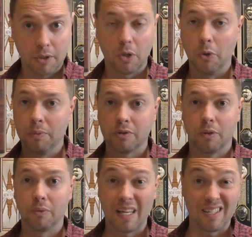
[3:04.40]
the clue,
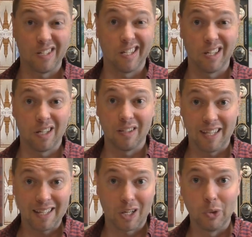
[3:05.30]
so that's the
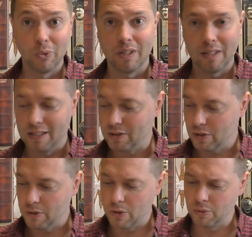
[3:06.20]
that clue is
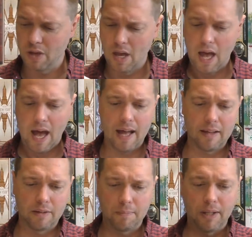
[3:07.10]
your own,
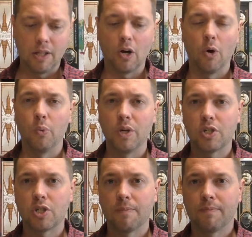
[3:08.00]
and depending on
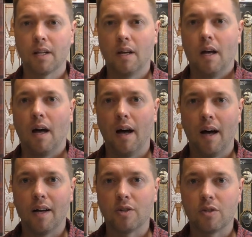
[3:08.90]
which
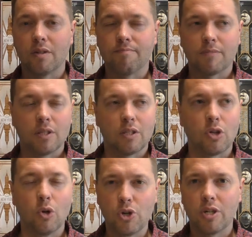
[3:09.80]
uh,
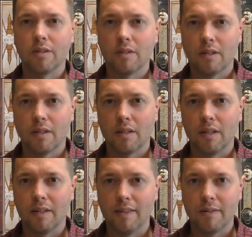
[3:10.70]
solution
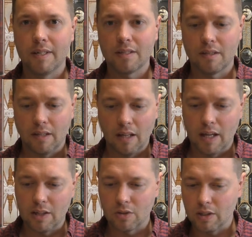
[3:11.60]
there is, uh,
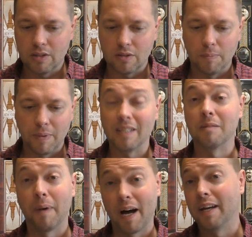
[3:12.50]
it's it's
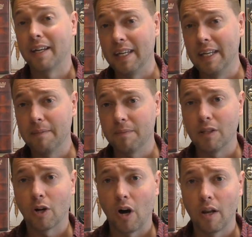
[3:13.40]
depicted by a key
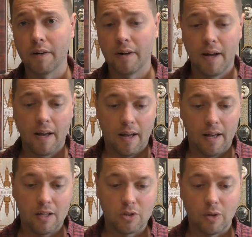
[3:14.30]
in a color,
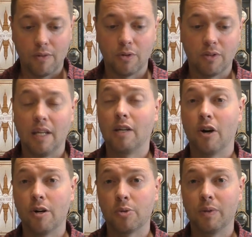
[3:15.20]
uh, so you have to take
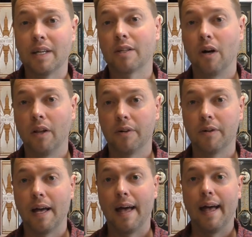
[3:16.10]
cards with that
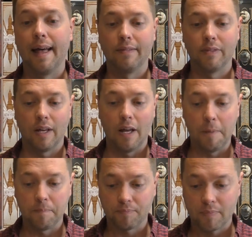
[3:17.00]
color, and
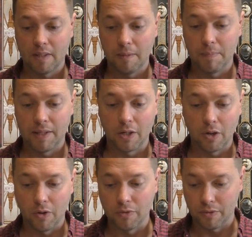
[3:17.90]
uh, depending
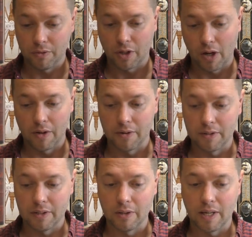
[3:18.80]
on the
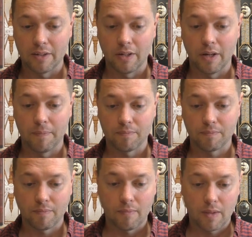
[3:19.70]
color, you get a
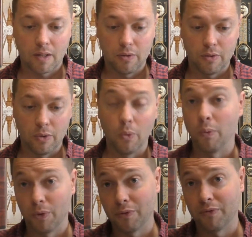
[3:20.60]
you
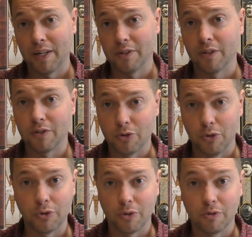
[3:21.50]
want to find a
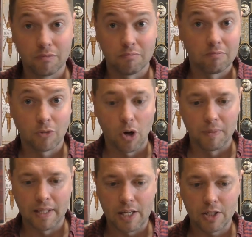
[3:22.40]
certain
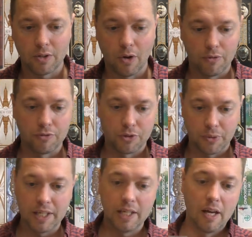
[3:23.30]
combination of
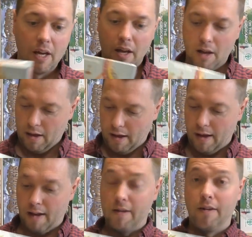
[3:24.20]
three
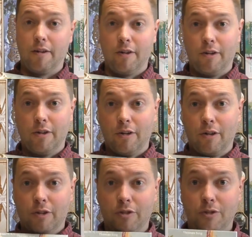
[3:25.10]
uh,
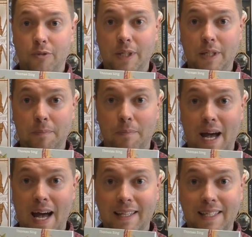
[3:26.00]
three
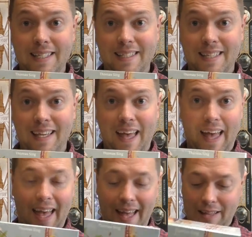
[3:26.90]
baddies
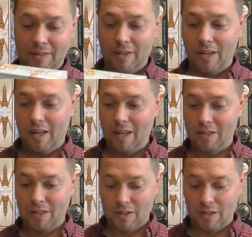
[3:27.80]
and uh,